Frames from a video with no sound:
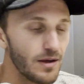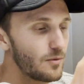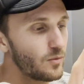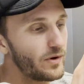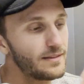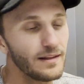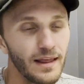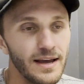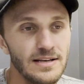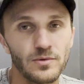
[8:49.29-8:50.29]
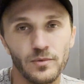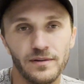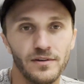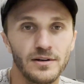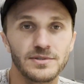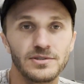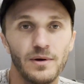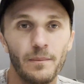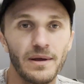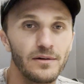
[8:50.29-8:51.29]
With delays and reverb,
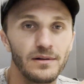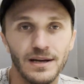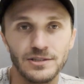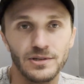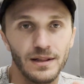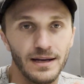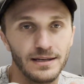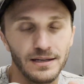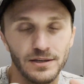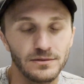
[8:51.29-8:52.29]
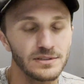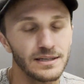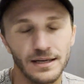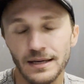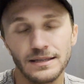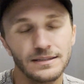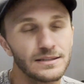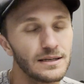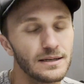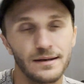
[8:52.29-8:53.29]
strumming your electric like an acoustic is
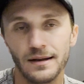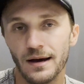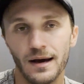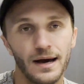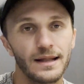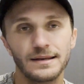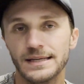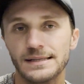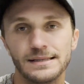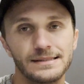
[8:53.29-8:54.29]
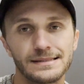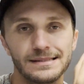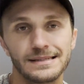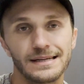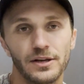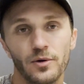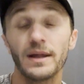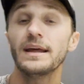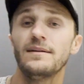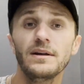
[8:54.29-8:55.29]
not going to do it.
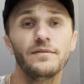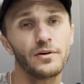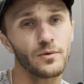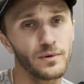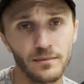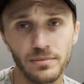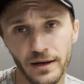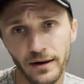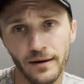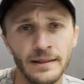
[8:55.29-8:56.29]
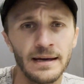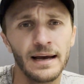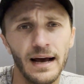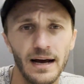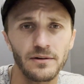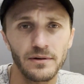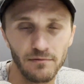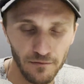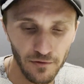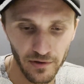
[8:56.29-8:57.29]
Even if you're a rhythm player, I don't
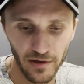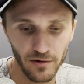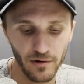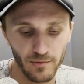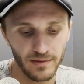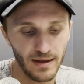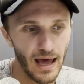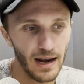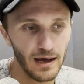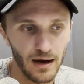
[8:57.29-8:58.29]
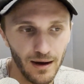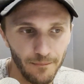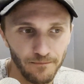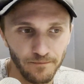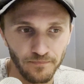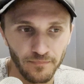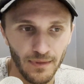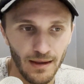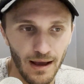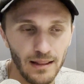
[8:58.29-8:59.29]
even fully agree with that.
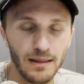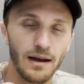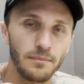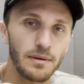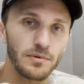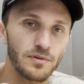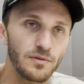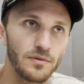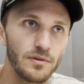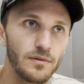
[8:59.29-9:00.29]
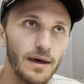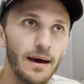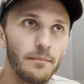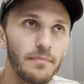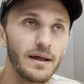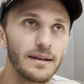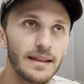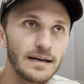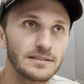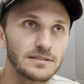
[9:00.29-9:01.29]
A lot of people do that, but
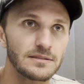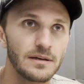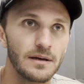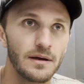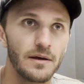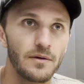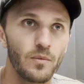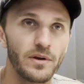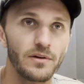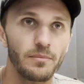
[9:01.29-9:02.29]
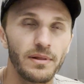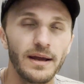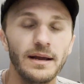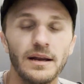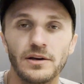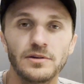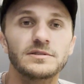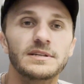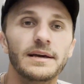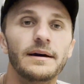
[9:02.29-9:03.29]
that's when you're playing an
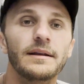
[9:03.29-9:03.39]
acoustic